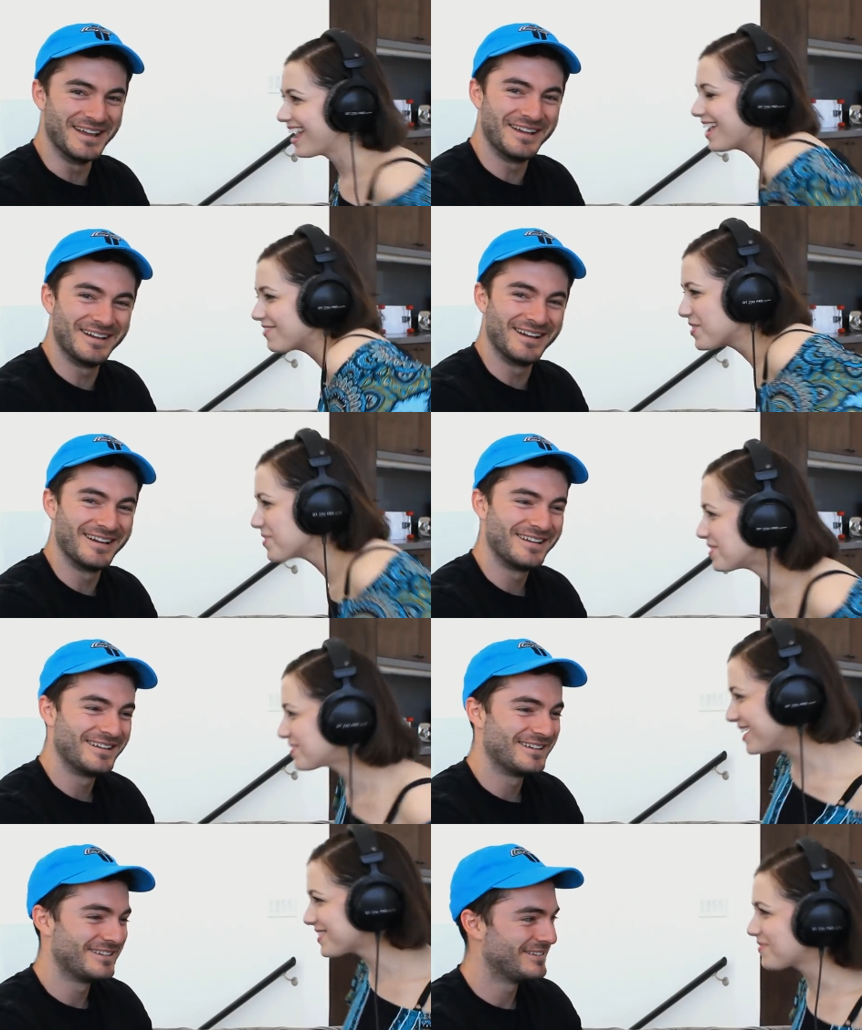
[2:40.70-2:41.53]
Speaker 1: If you were a
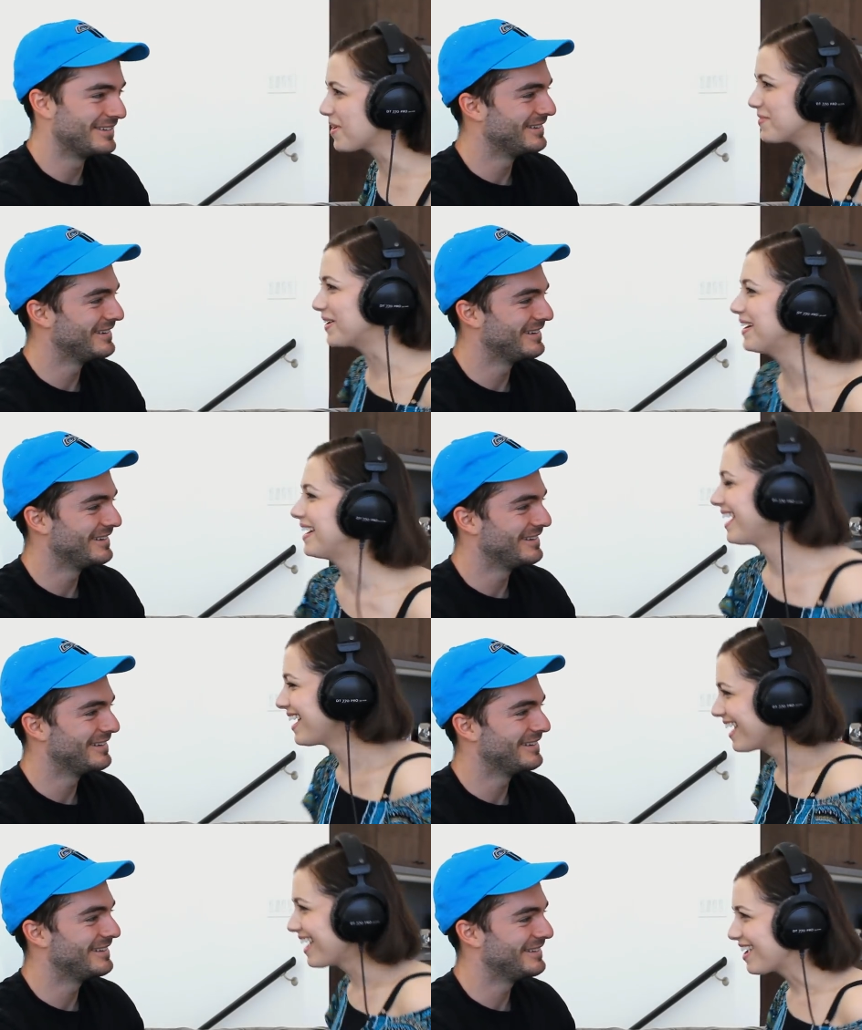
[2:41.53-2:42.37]
Transformer,
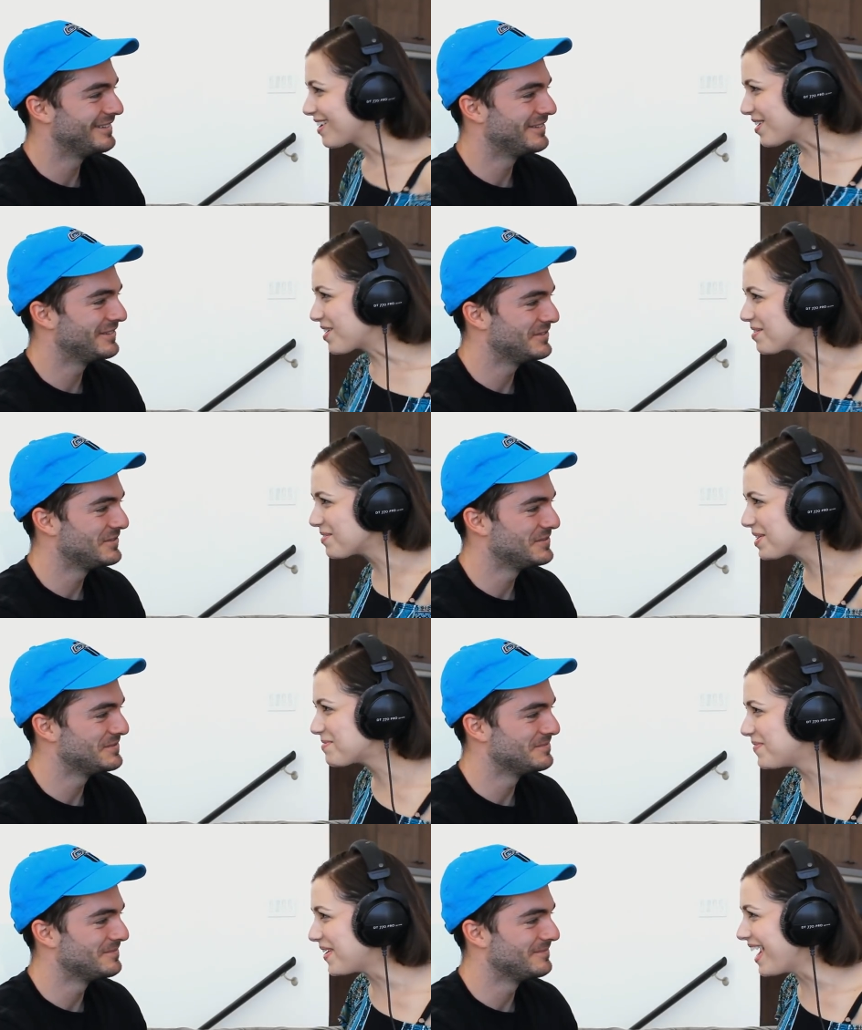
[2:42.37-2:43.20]
you
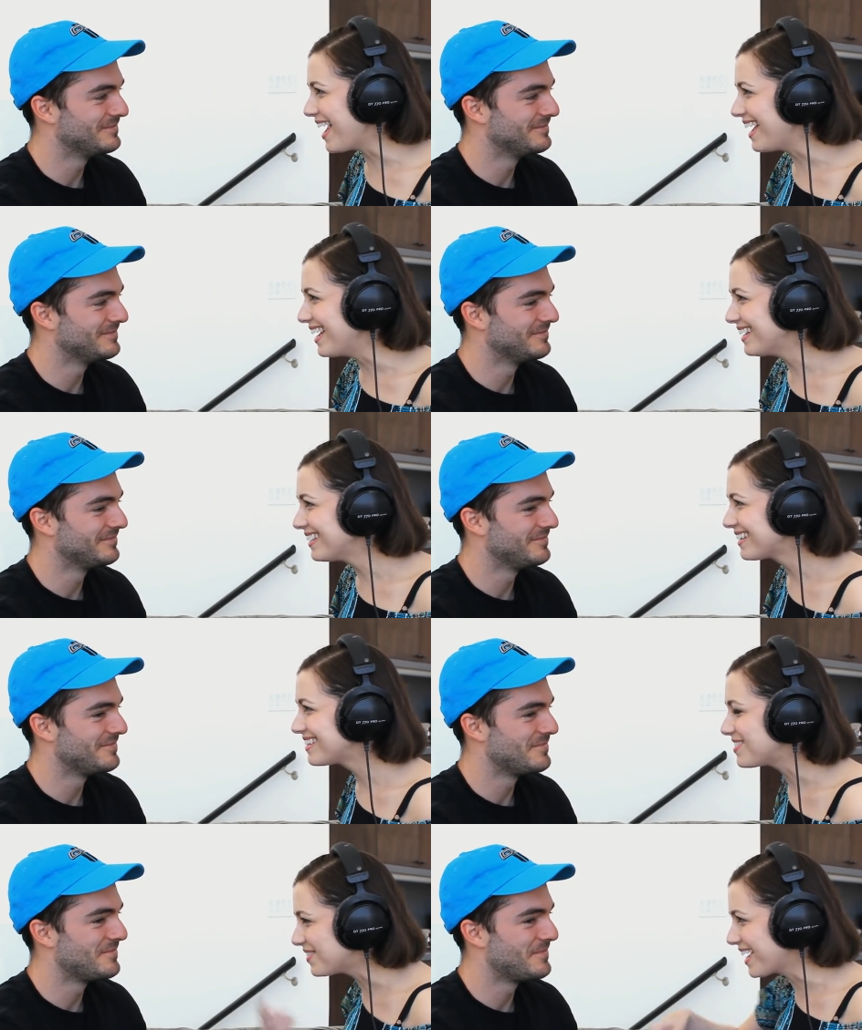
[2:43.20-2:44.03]
would be,
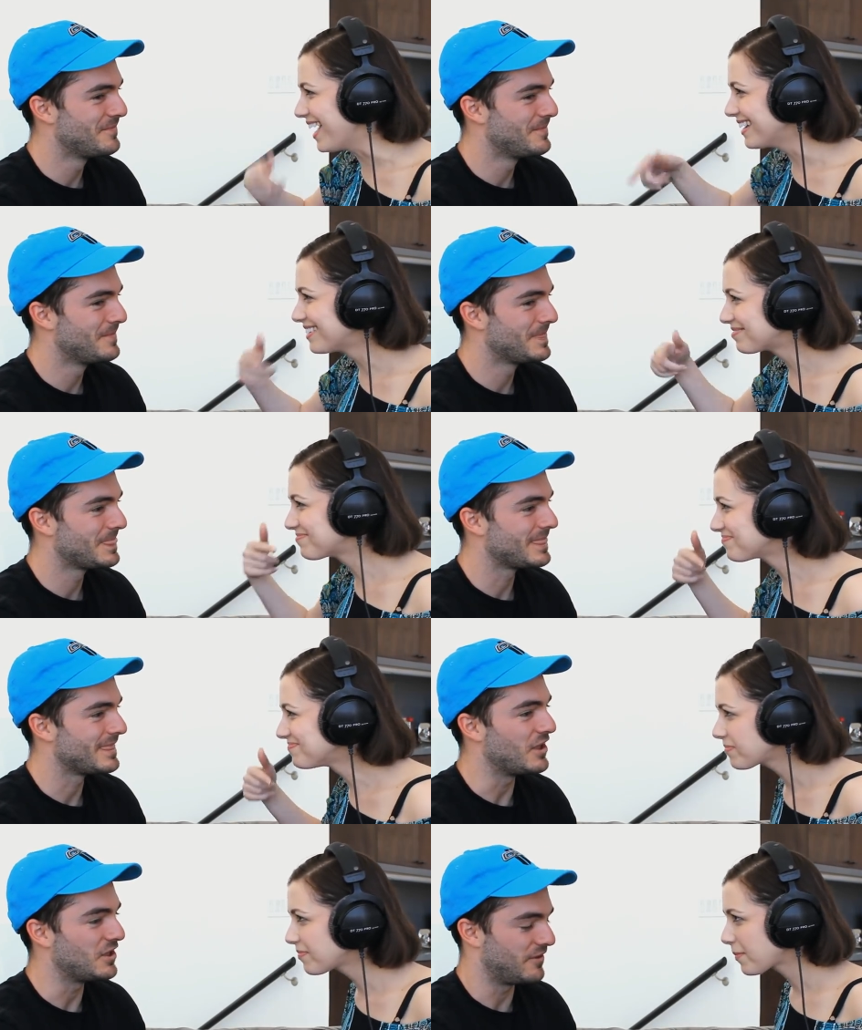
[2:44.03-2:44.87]
do it again.
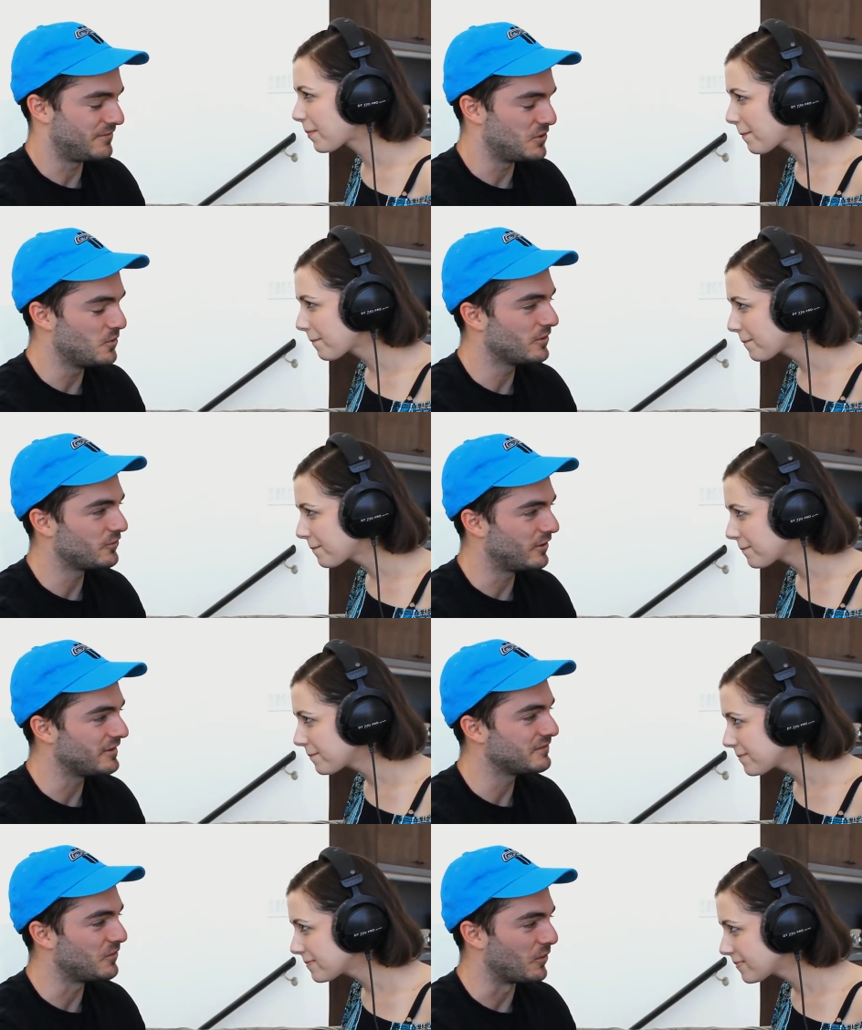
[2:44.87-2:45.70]
Speaker 2: If you were a
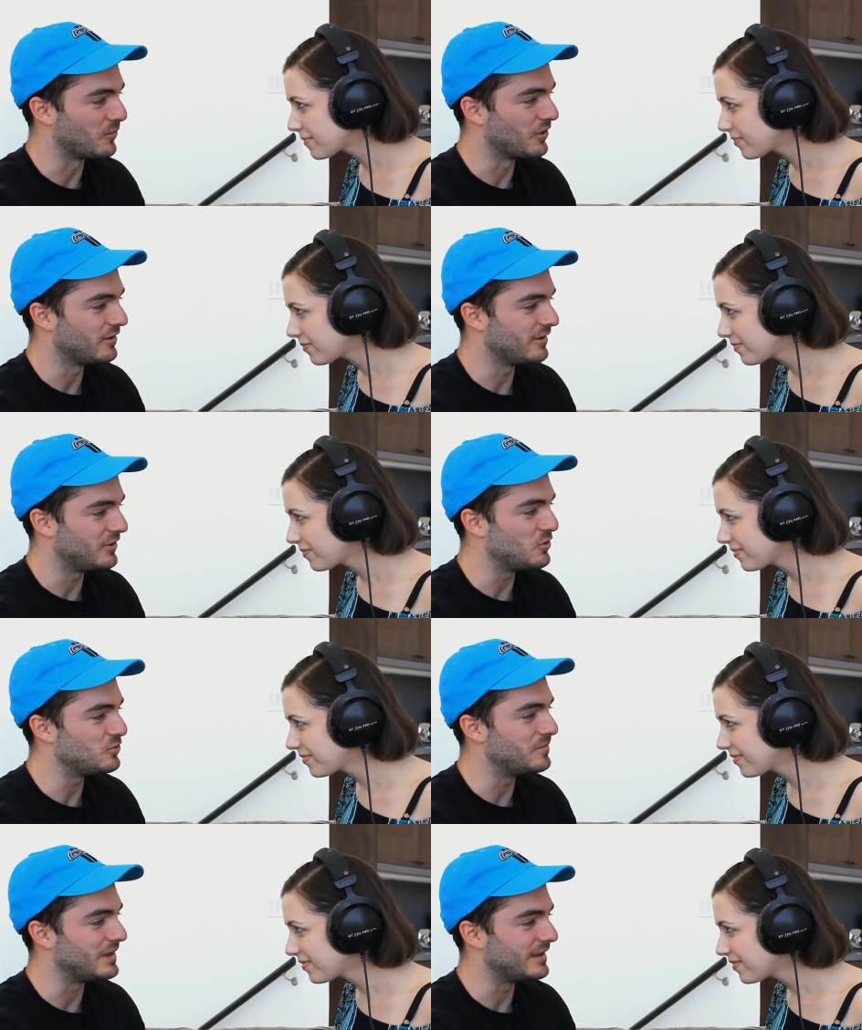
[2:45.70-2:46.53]
Transformer,
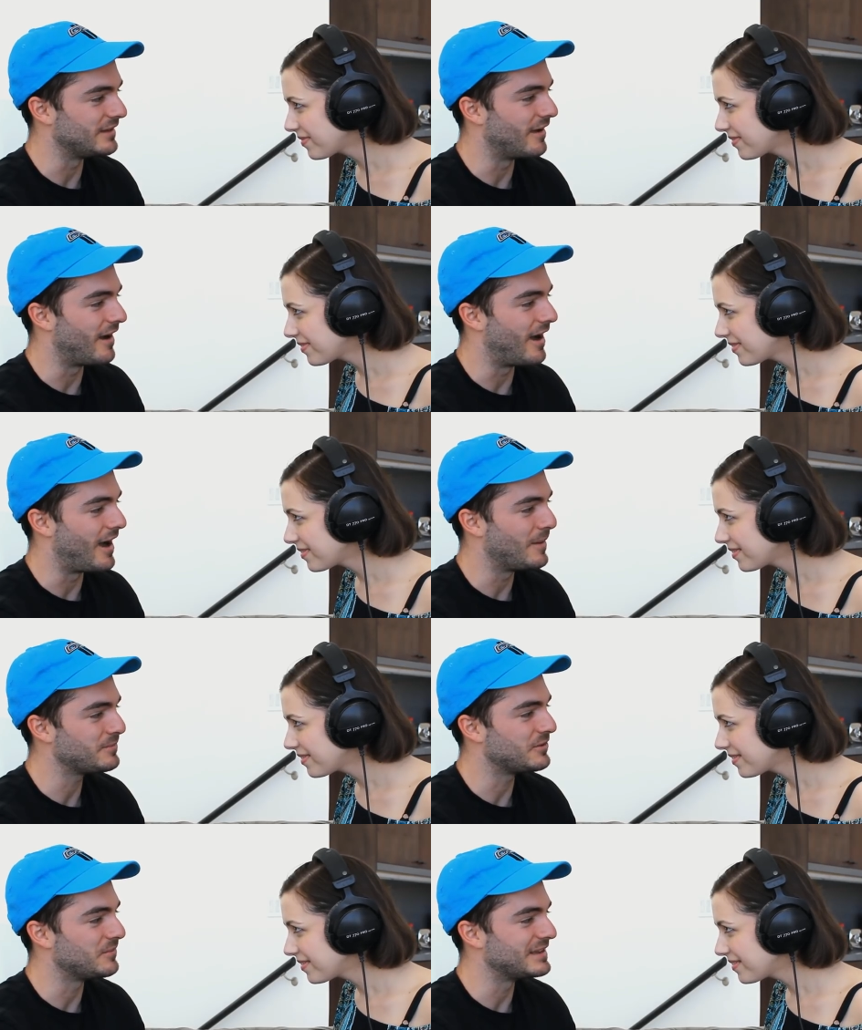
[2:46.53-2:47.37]
you'd be
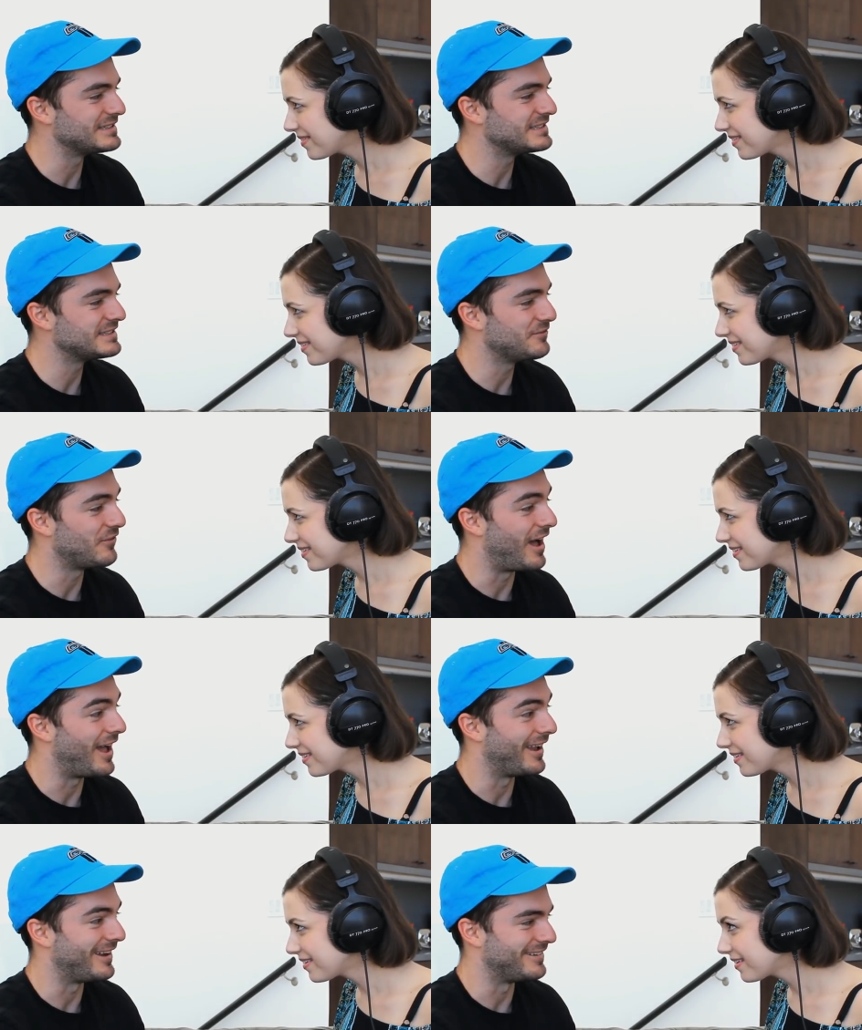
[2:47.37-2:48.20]
Optimus
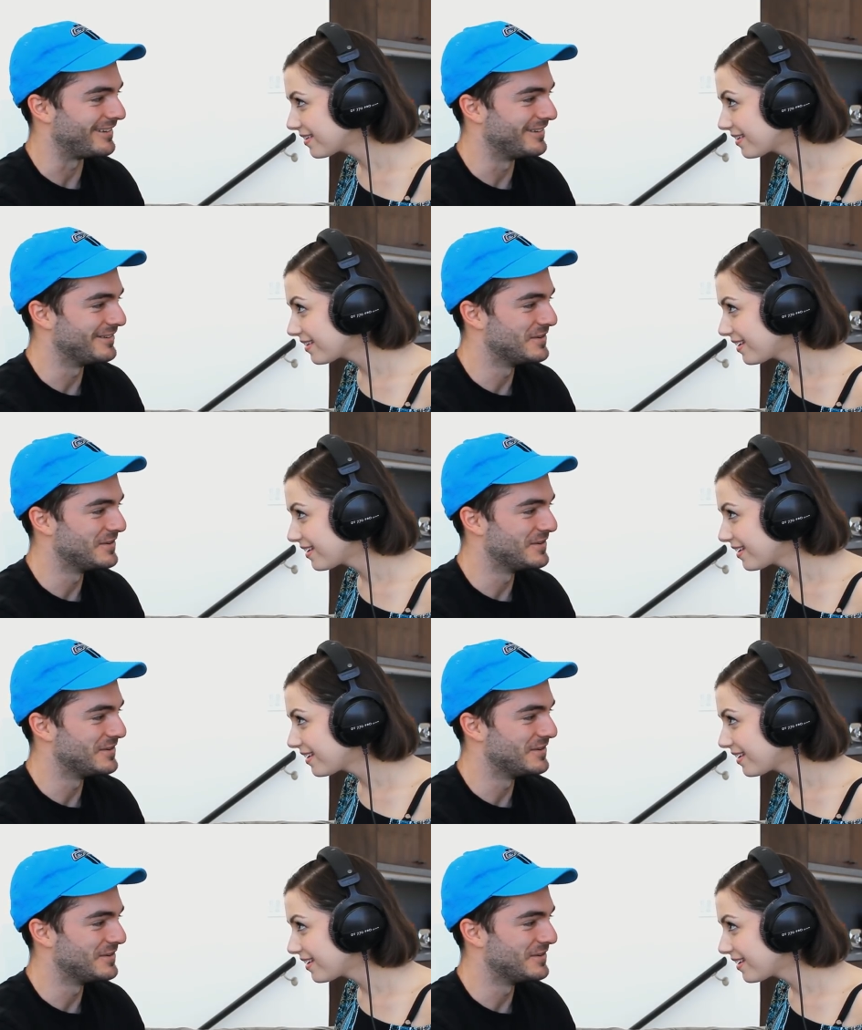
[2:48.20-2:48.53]
Fine.